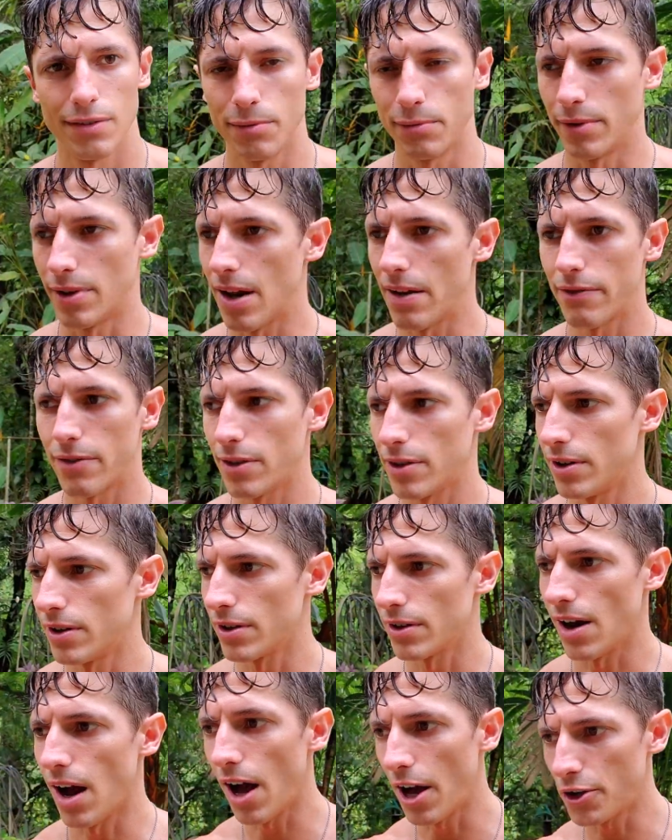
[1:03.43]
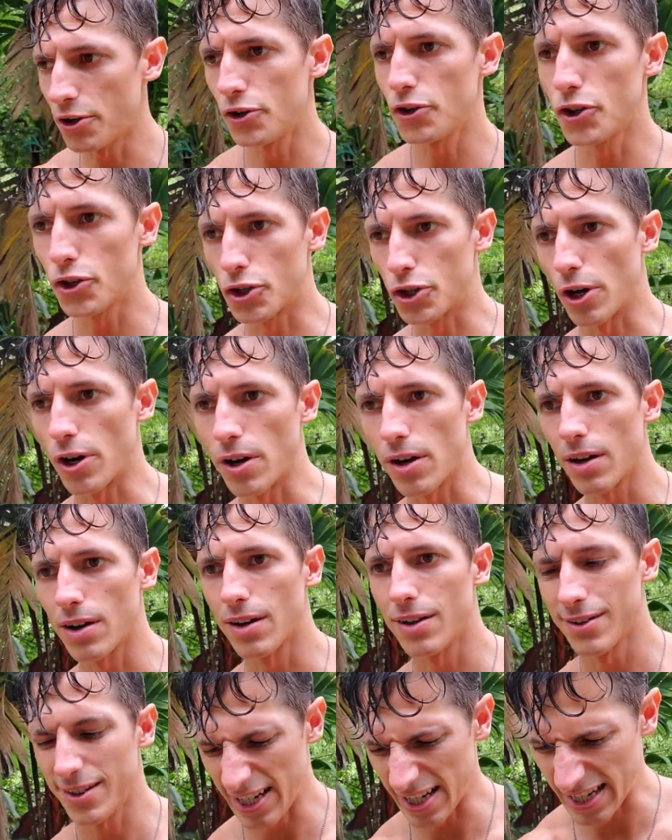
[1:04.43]
whenever you're unsure,
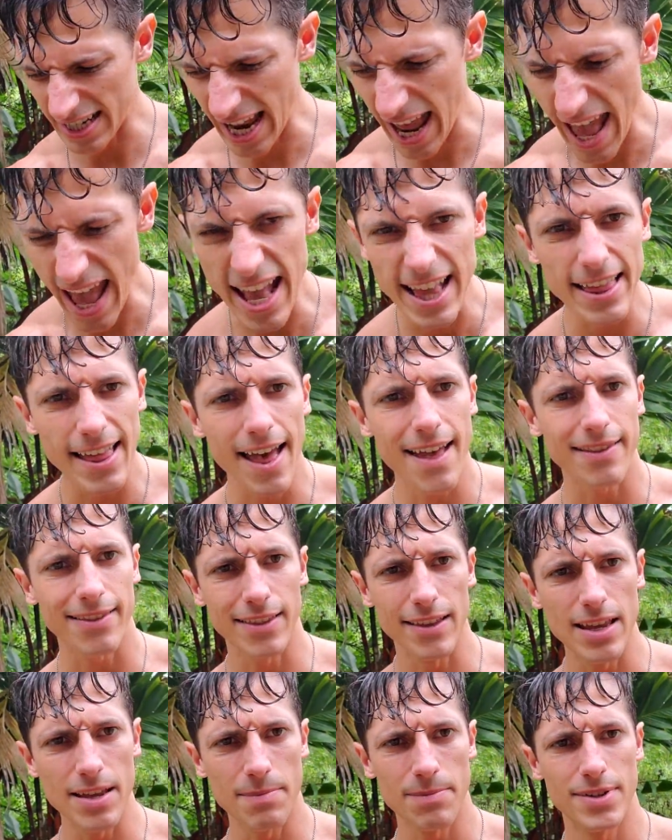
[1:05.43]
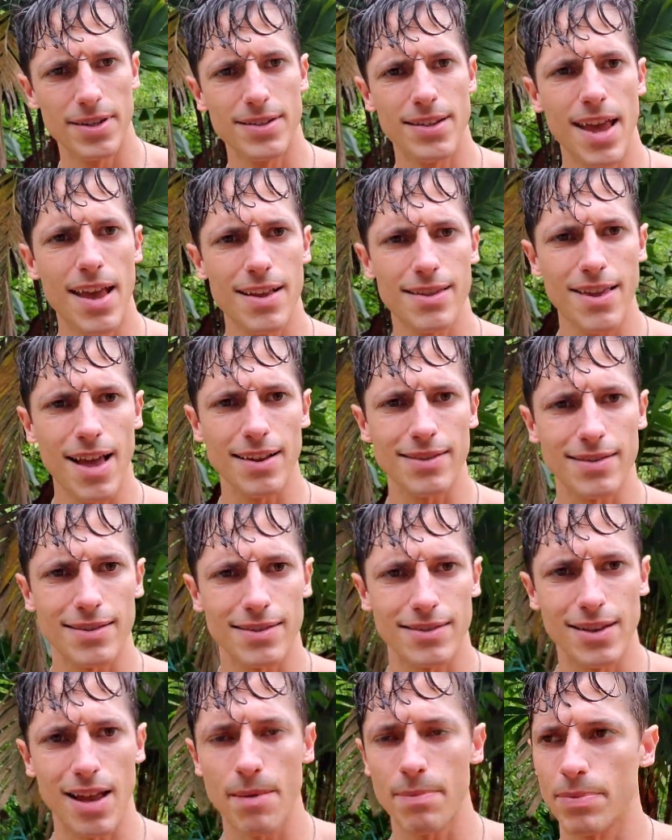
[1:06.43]
to take that leap, to take that
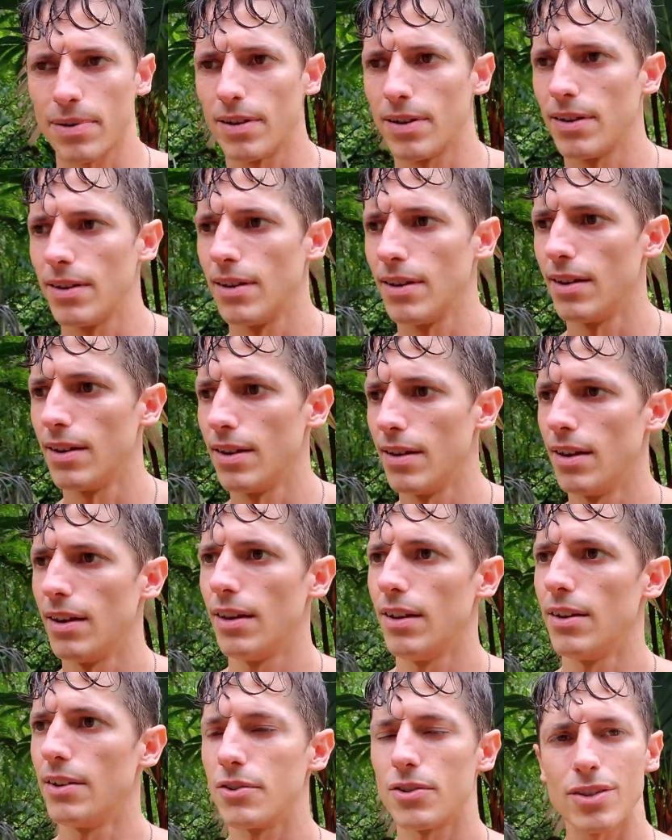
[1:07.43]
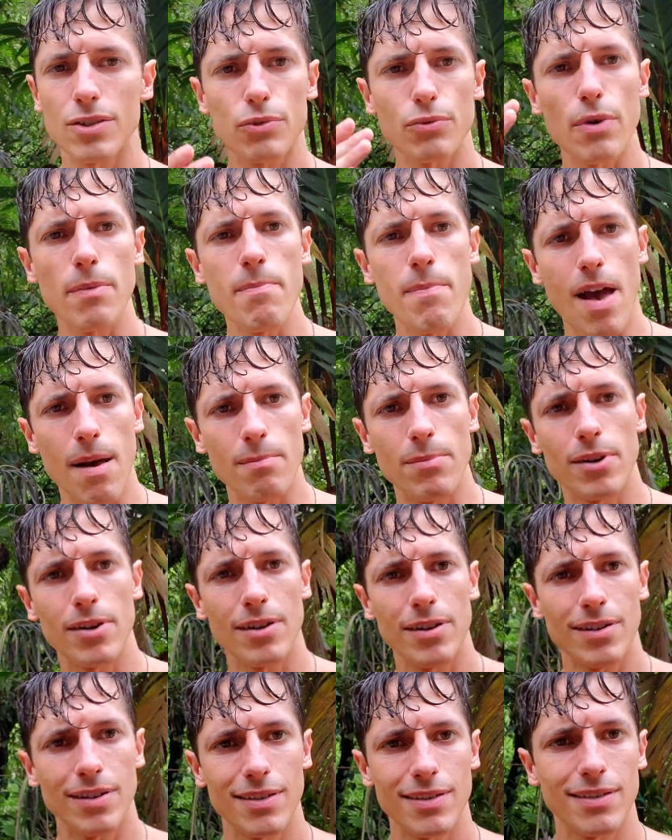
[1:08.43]
step, just remember,
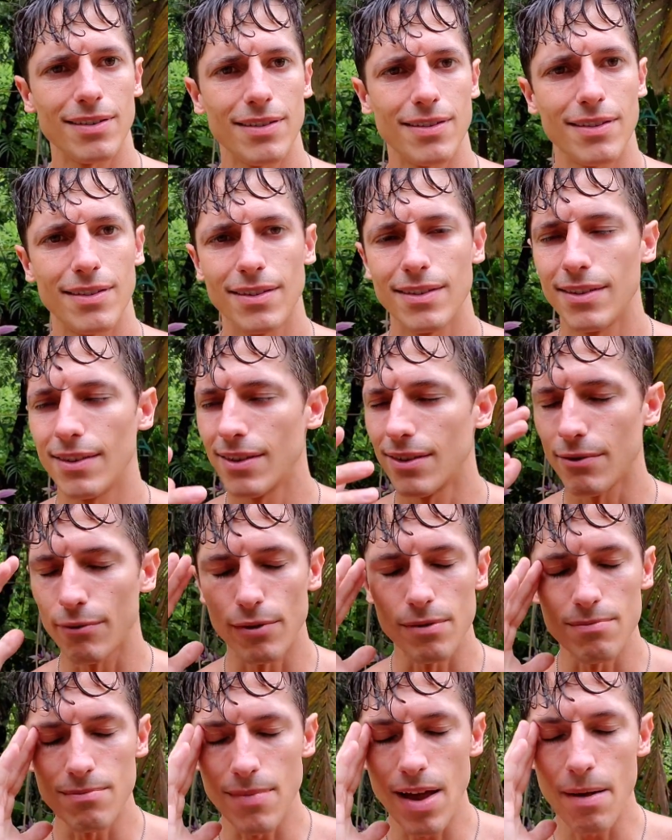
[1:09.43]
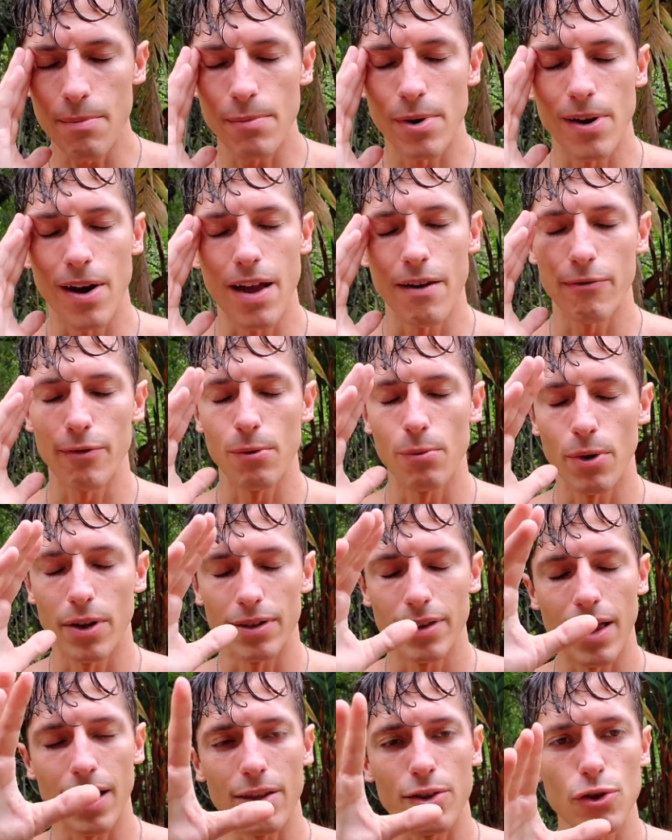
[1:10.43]
remember everyone
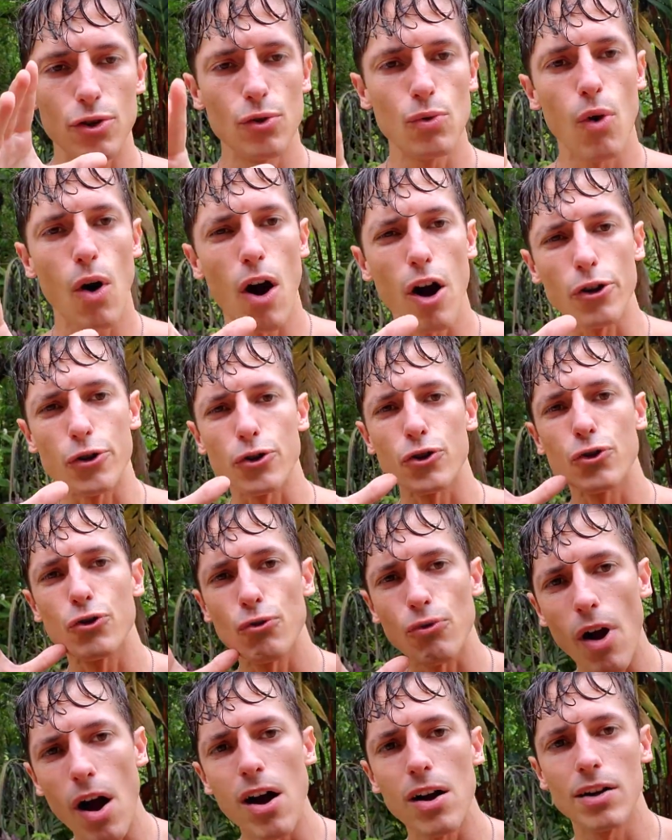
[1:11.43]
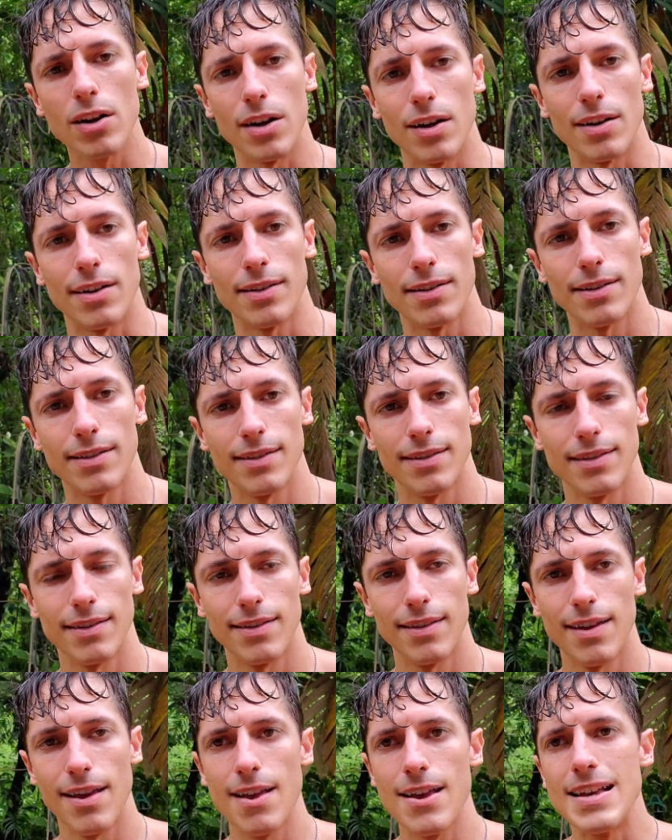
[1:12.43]
that you are stronger
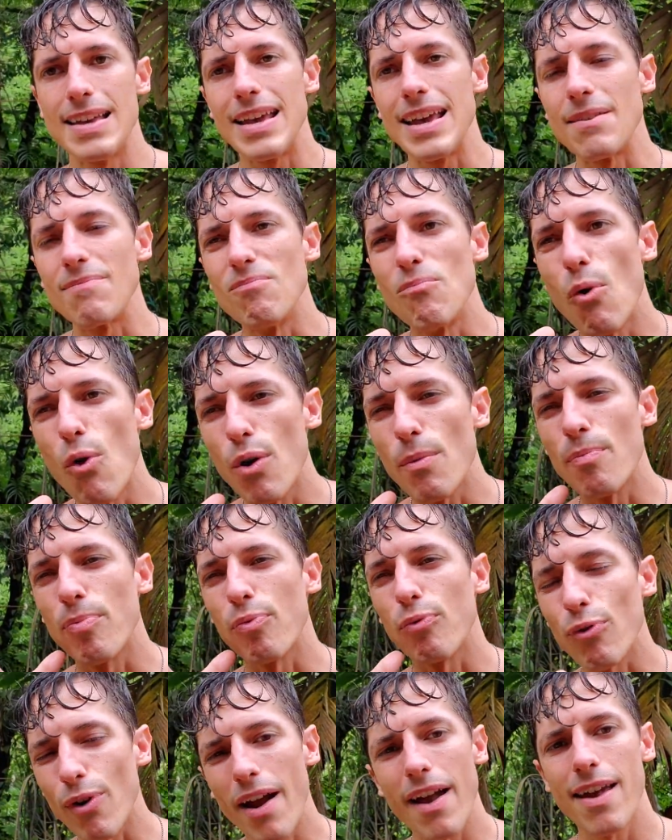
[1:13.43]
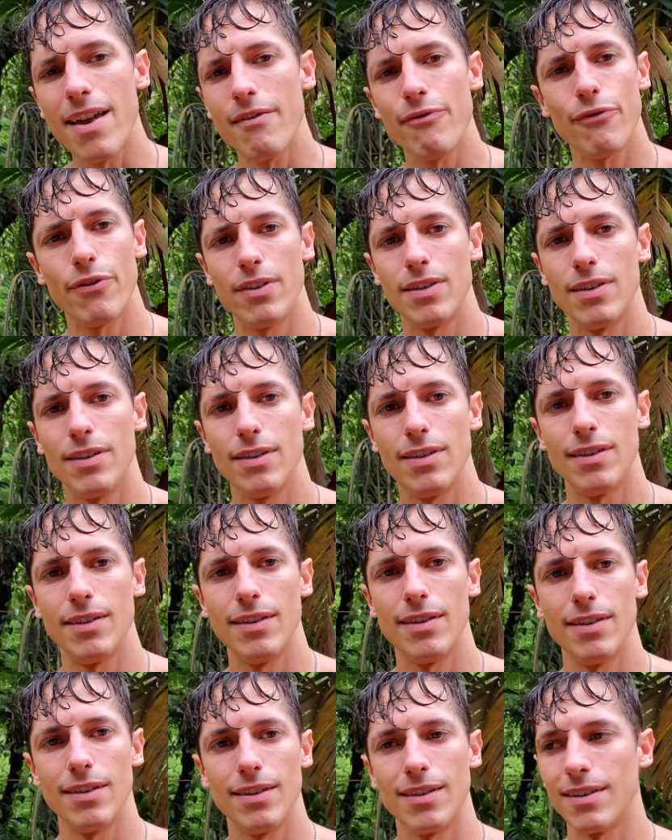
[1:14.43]
and more brave
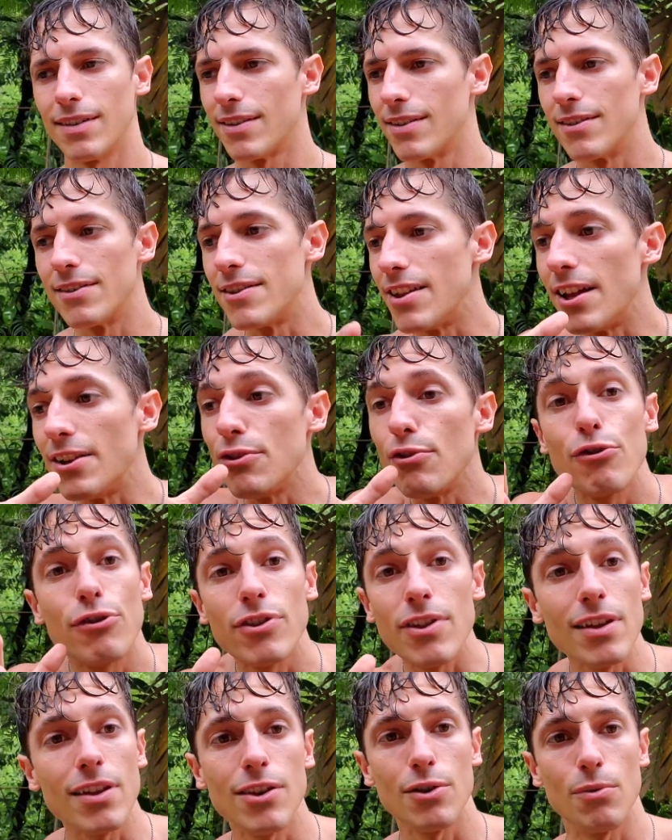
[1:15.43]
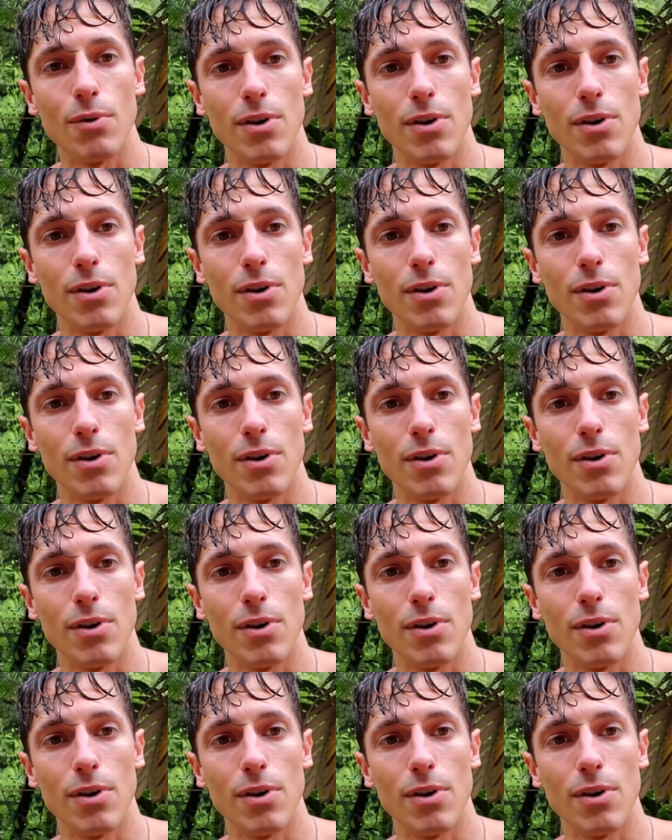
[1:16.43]
than you think you